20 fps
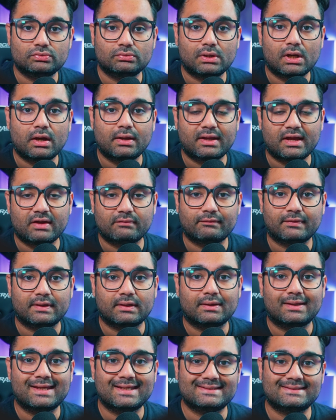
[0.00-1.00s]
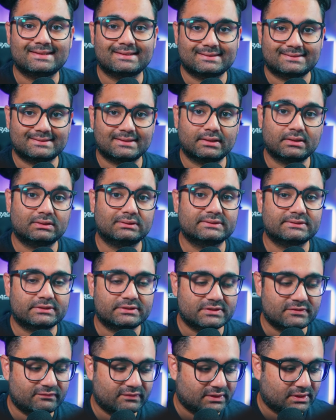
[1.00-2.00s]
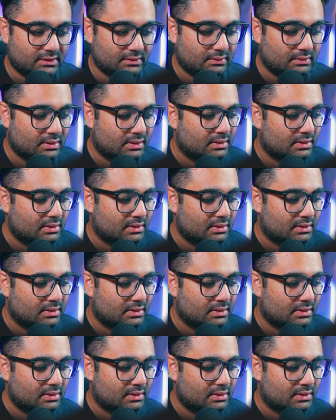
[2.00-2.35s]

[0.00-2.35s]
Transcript: not have a SSL certificate.